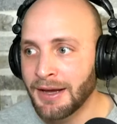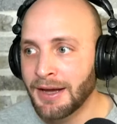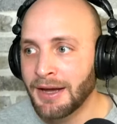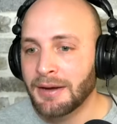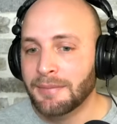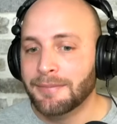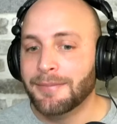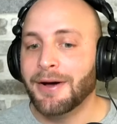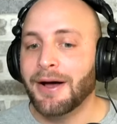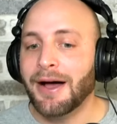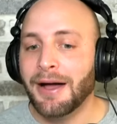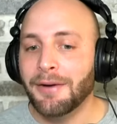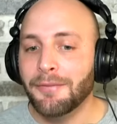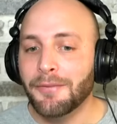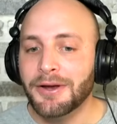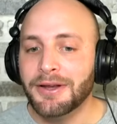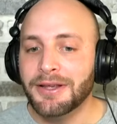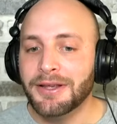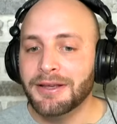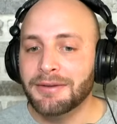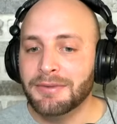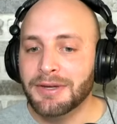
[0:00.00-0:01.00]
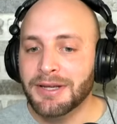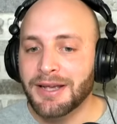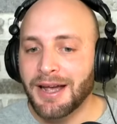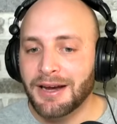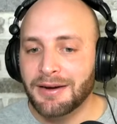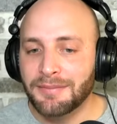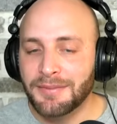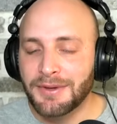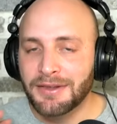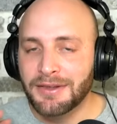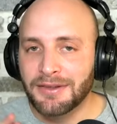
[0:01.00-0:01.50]
but I want him to
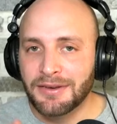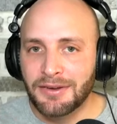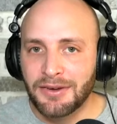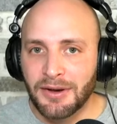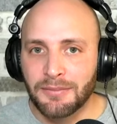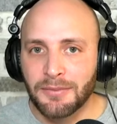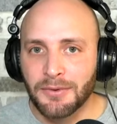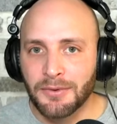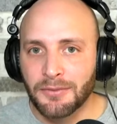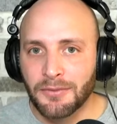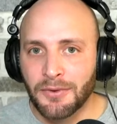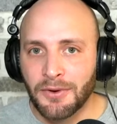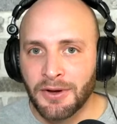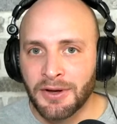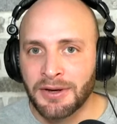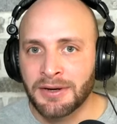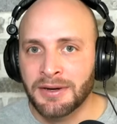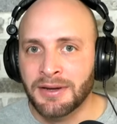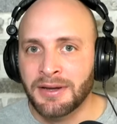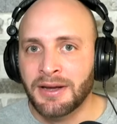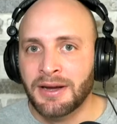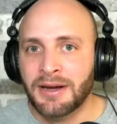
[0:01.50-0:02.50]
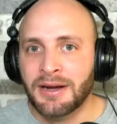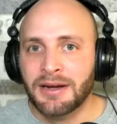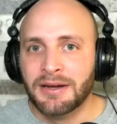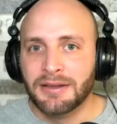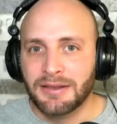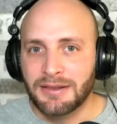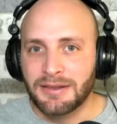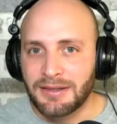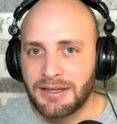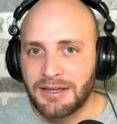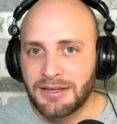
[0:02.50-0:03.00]
kind of be the number one
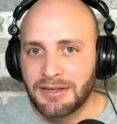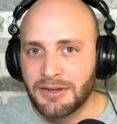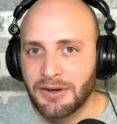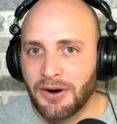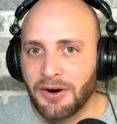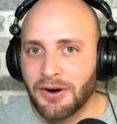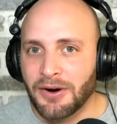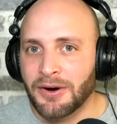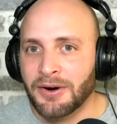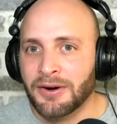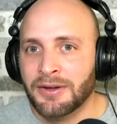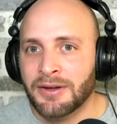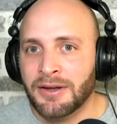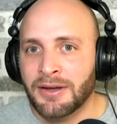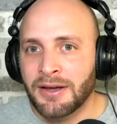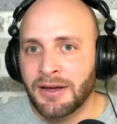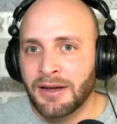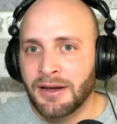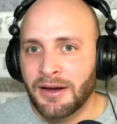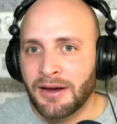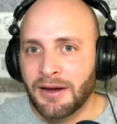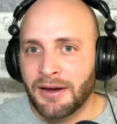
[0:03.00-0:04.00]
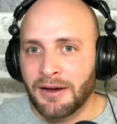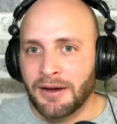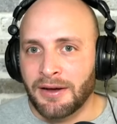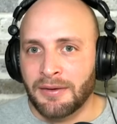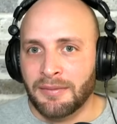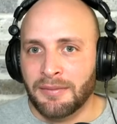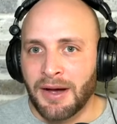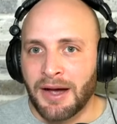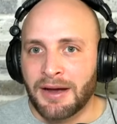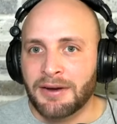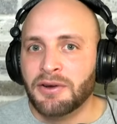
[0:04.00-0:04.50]
lead guard.
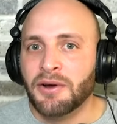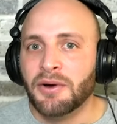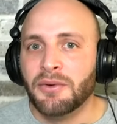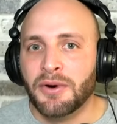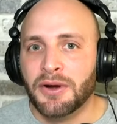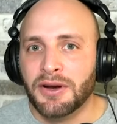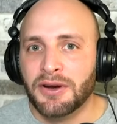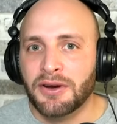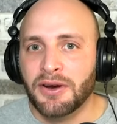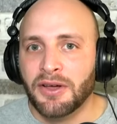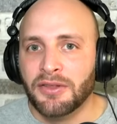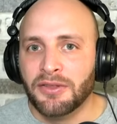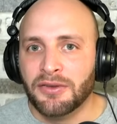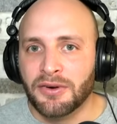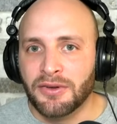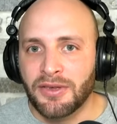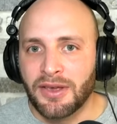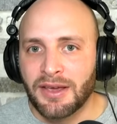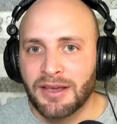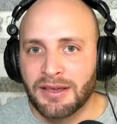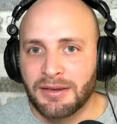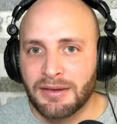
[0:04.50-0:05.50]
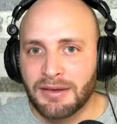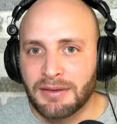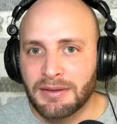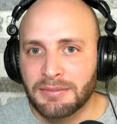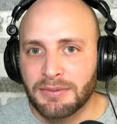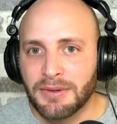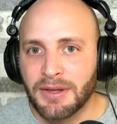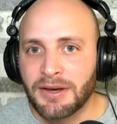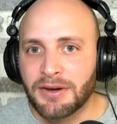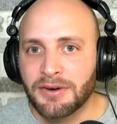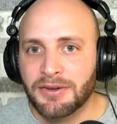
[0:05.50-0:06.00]
I don't want another like
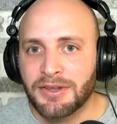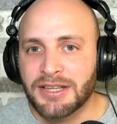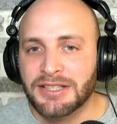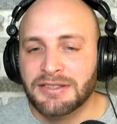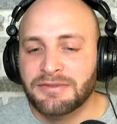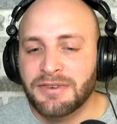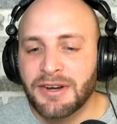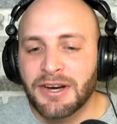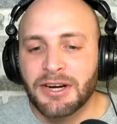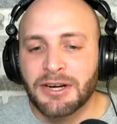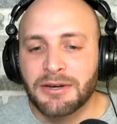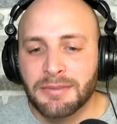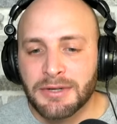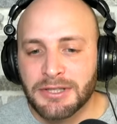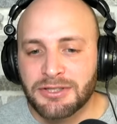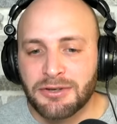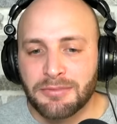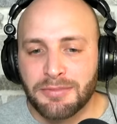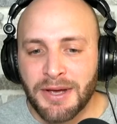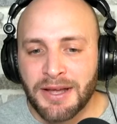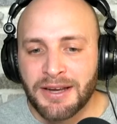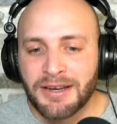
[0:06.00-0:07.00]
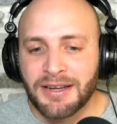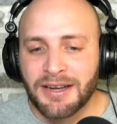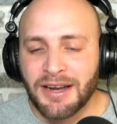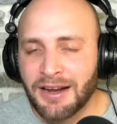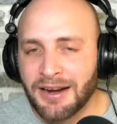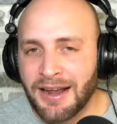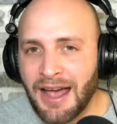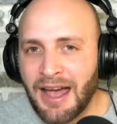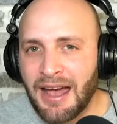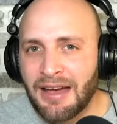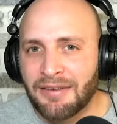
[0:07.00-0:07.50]
player that's very much dependent
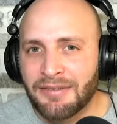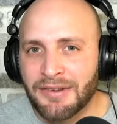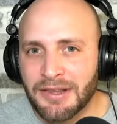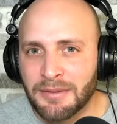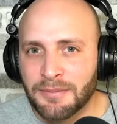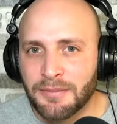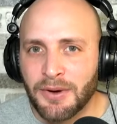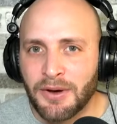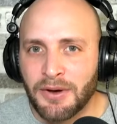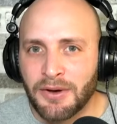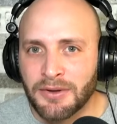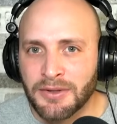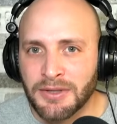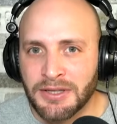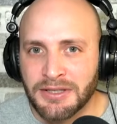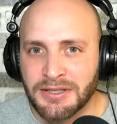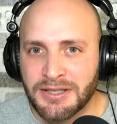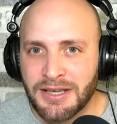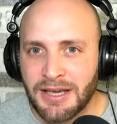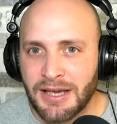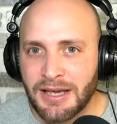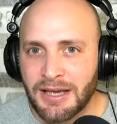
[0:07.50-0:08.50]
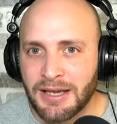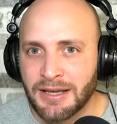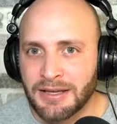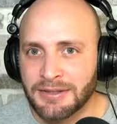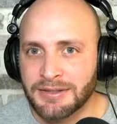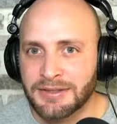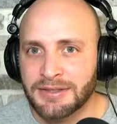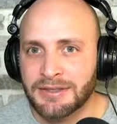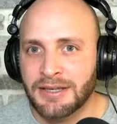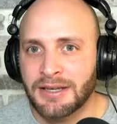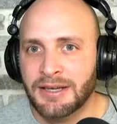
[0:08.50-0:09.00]
on having the ball in his
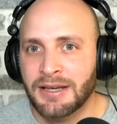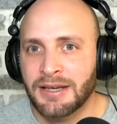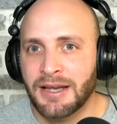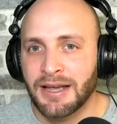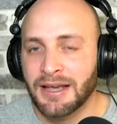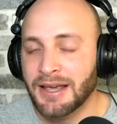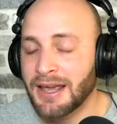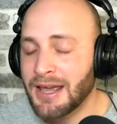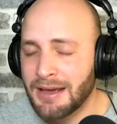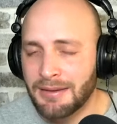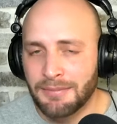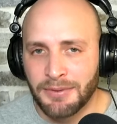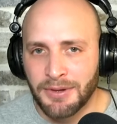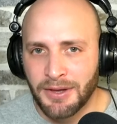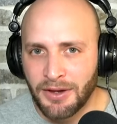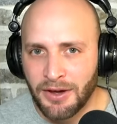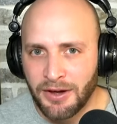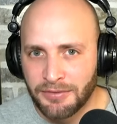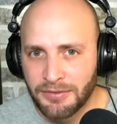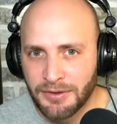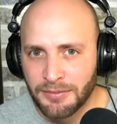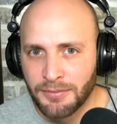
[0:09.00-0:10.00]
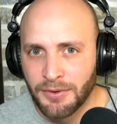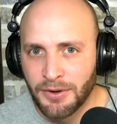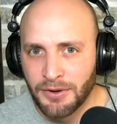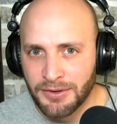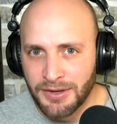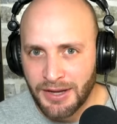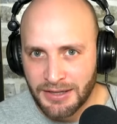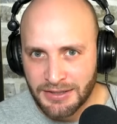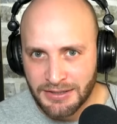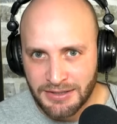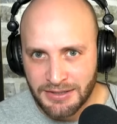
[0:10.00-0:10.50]
hands and can't play off the ball
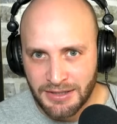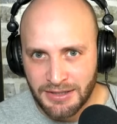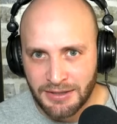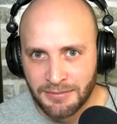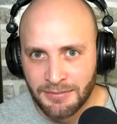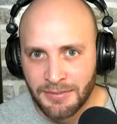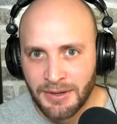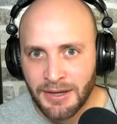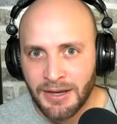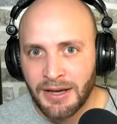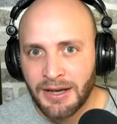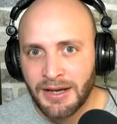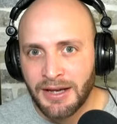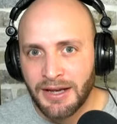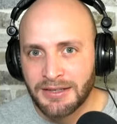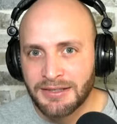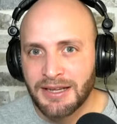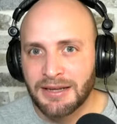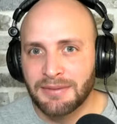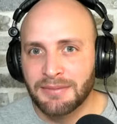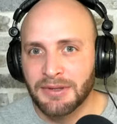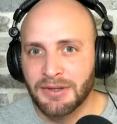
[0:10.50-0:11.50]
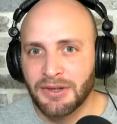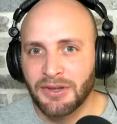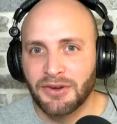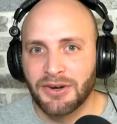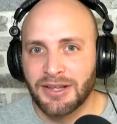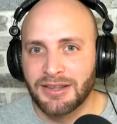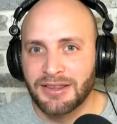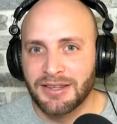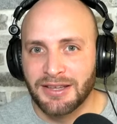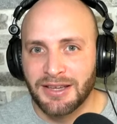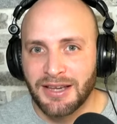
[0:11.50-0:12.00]
next to him. And Damian Lillard,
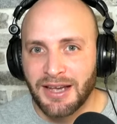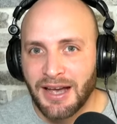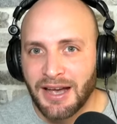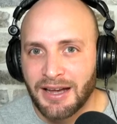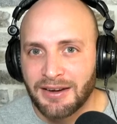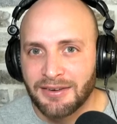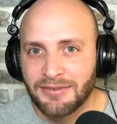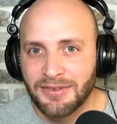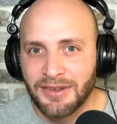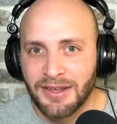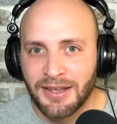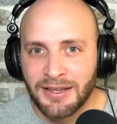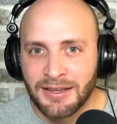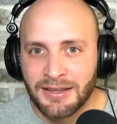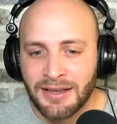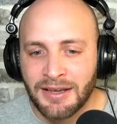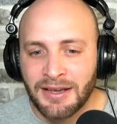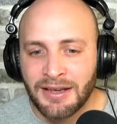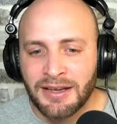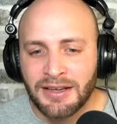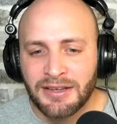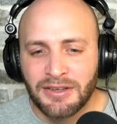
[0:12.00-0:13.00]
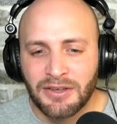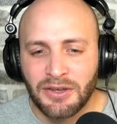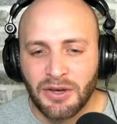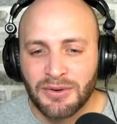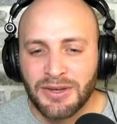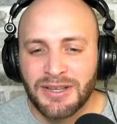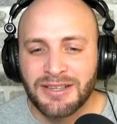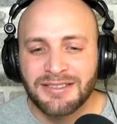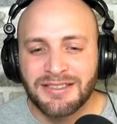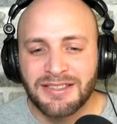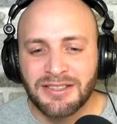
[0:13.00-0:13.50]
I think, kind of like, you
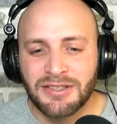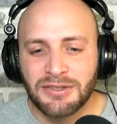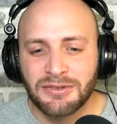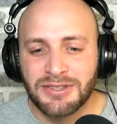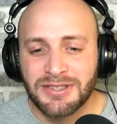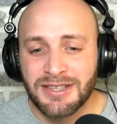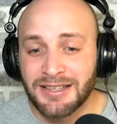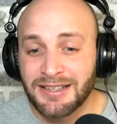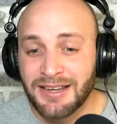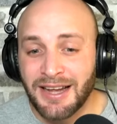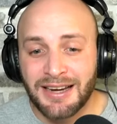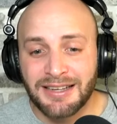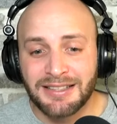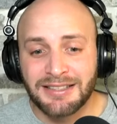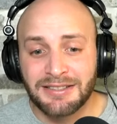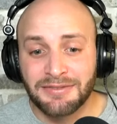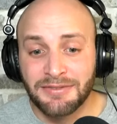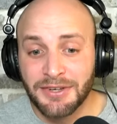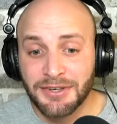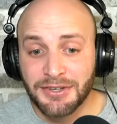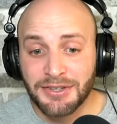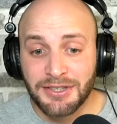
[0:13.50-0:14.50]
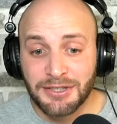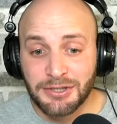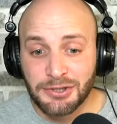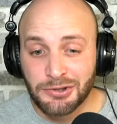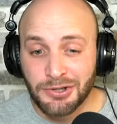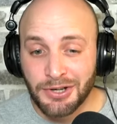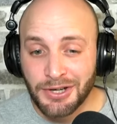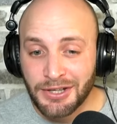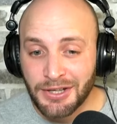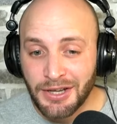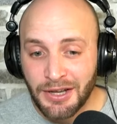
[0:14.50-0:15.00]
know, institutes that, not as severely as
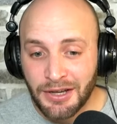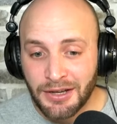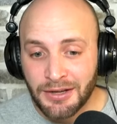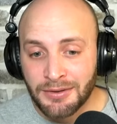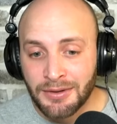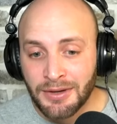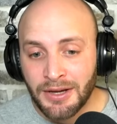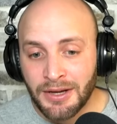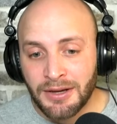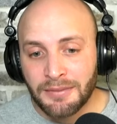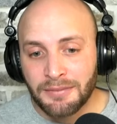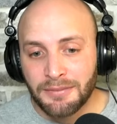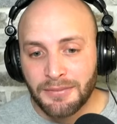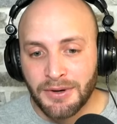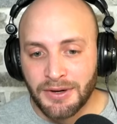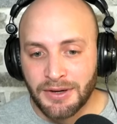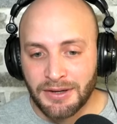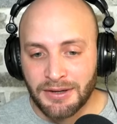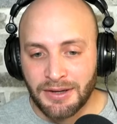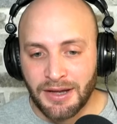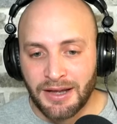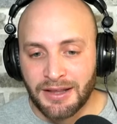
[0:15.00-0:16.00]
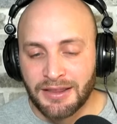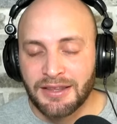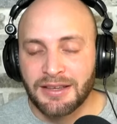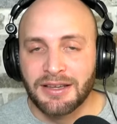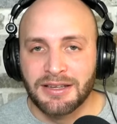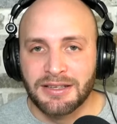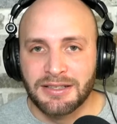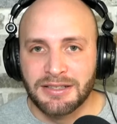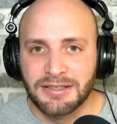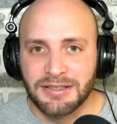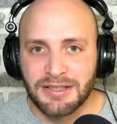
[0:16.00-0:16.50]
Trae Young, but I think
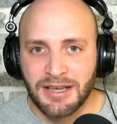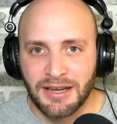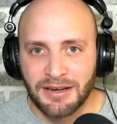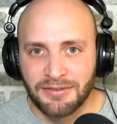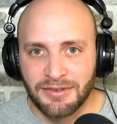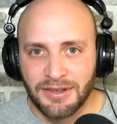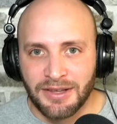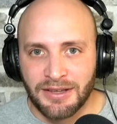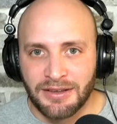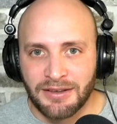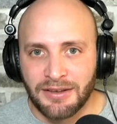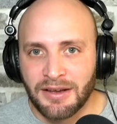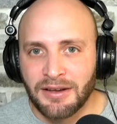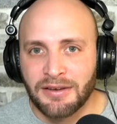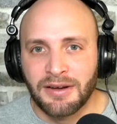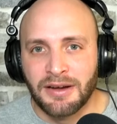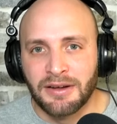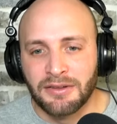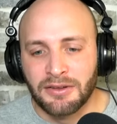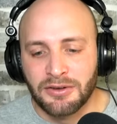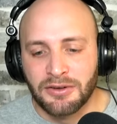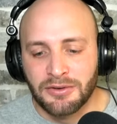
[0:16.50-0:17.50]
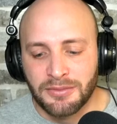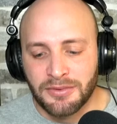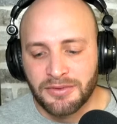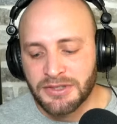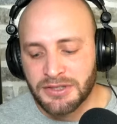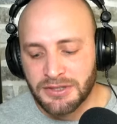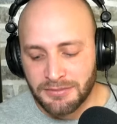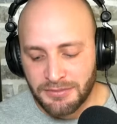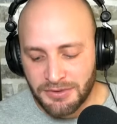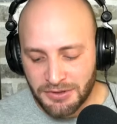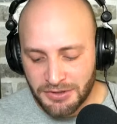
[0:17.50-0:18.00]
it is kind of like a little bit of a
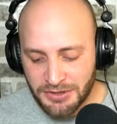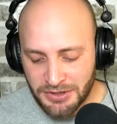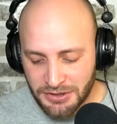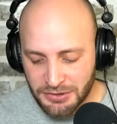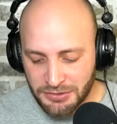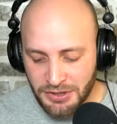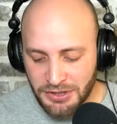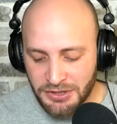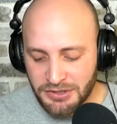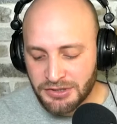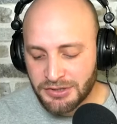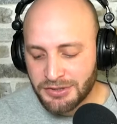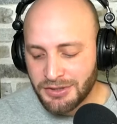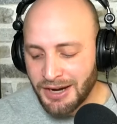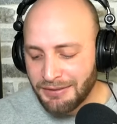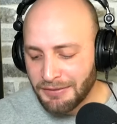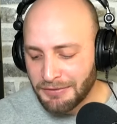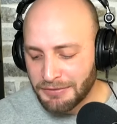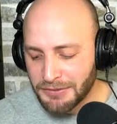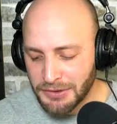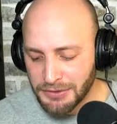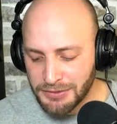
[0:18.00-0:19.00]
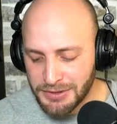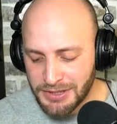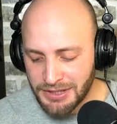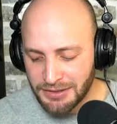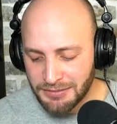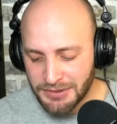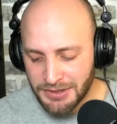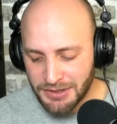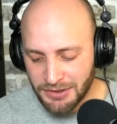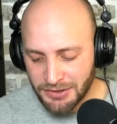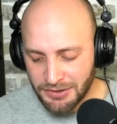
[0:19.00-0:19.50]
similar situation. So I have a few
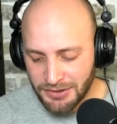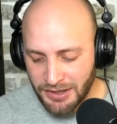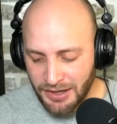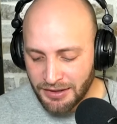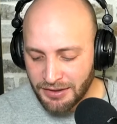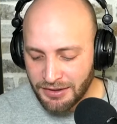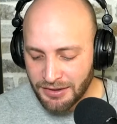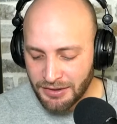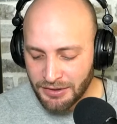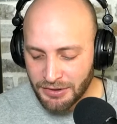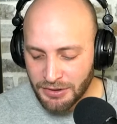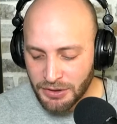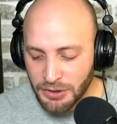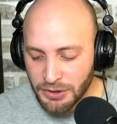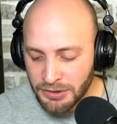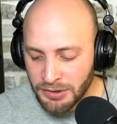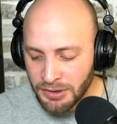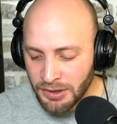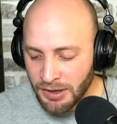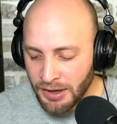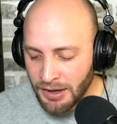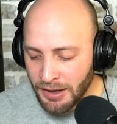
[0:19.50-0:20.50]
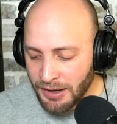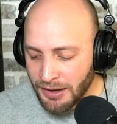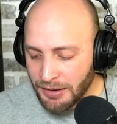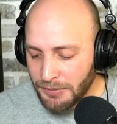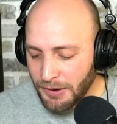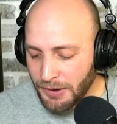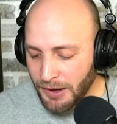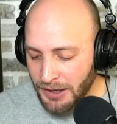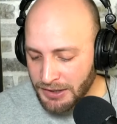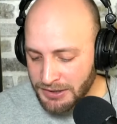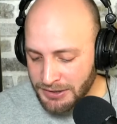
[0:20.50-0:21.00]
teams here that I think could
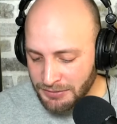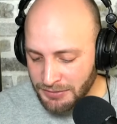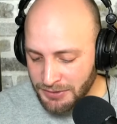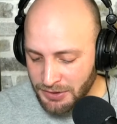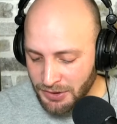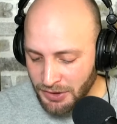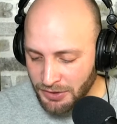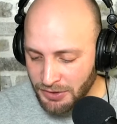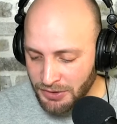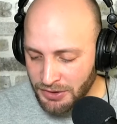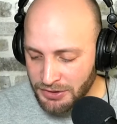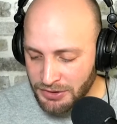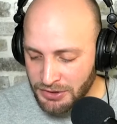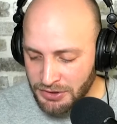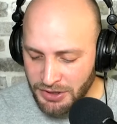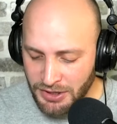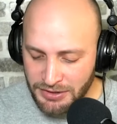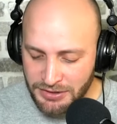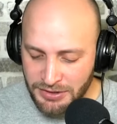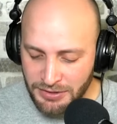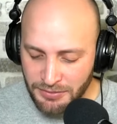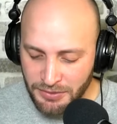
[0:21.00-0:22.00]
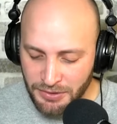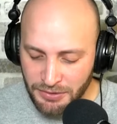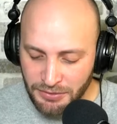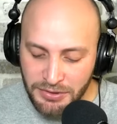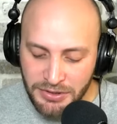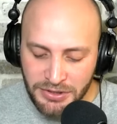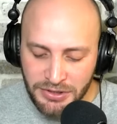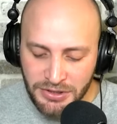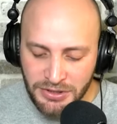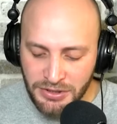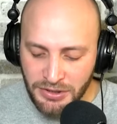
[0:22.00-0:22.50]
possibly target Dejounte Murray.
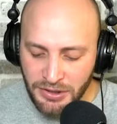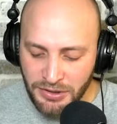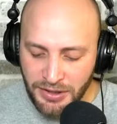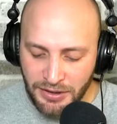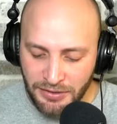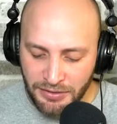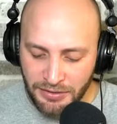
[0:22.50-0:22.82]
Let's just start out in the